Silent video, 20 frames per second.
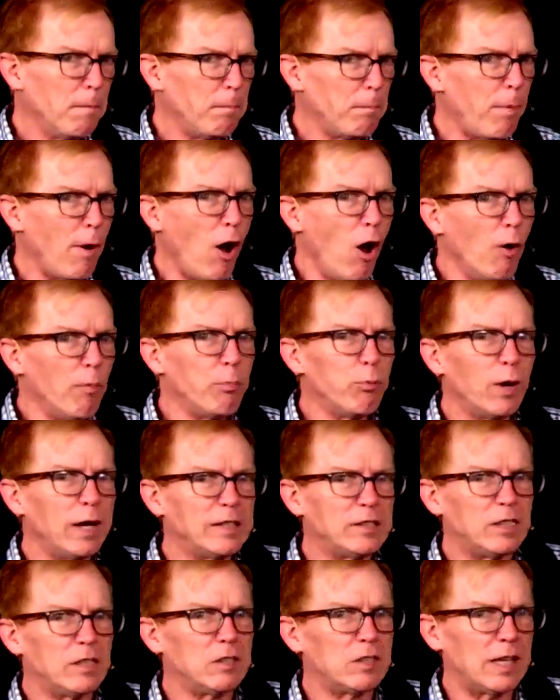palm
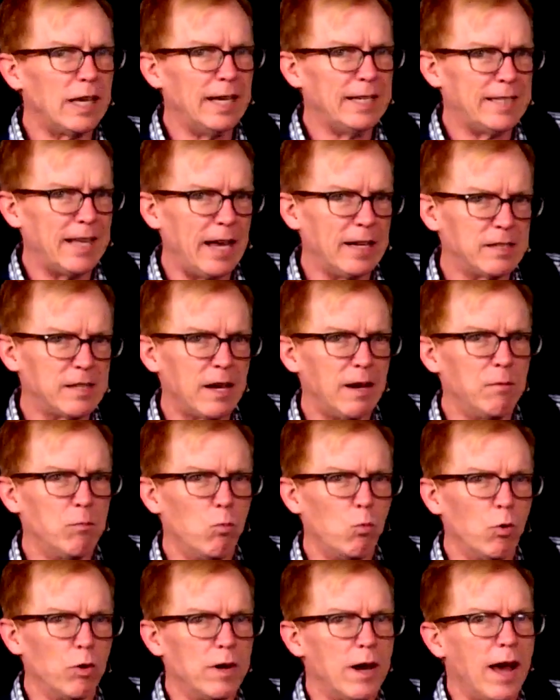branches at that time
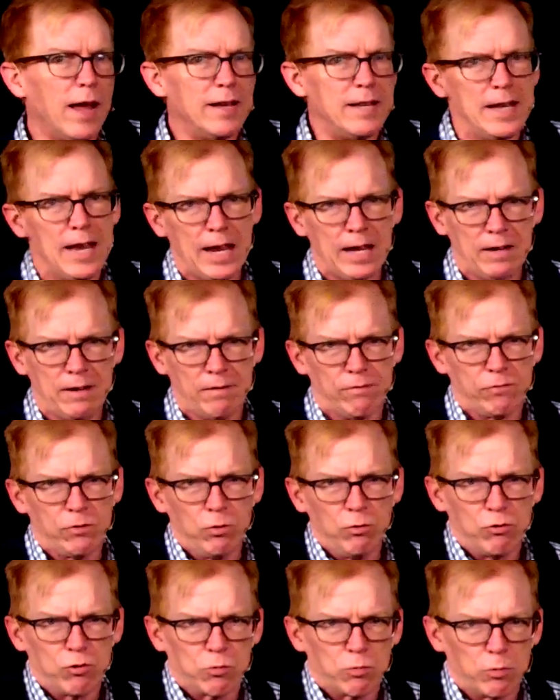were not native
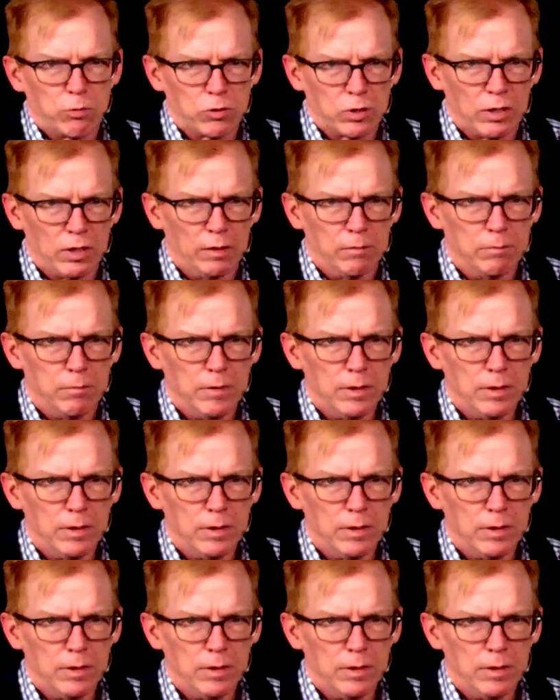to Jerusalem.